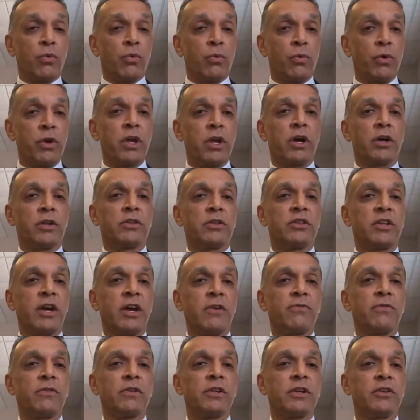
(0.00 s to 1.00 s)
we are
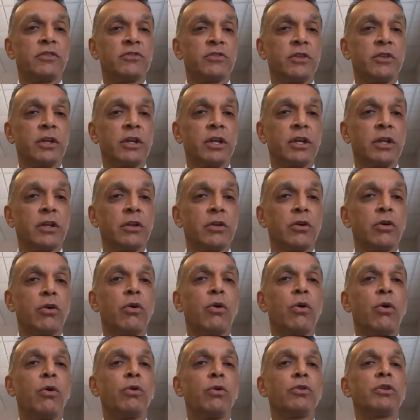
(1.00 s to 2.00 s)
definitely seeing
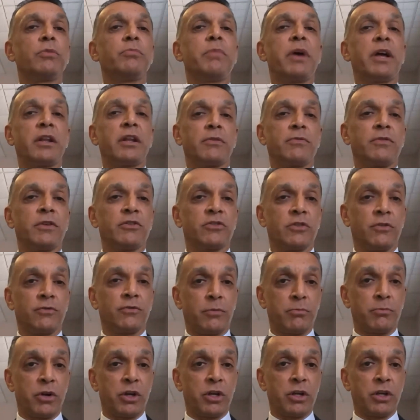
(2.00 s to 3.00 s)
all the benefits of
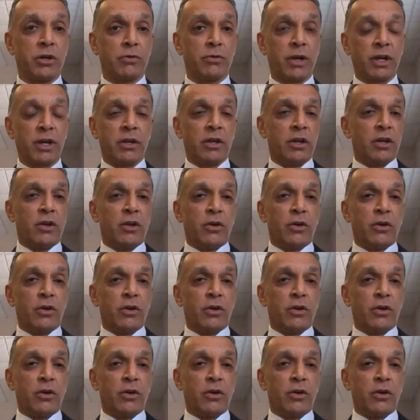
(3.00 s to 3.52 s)
a Abrigo, right?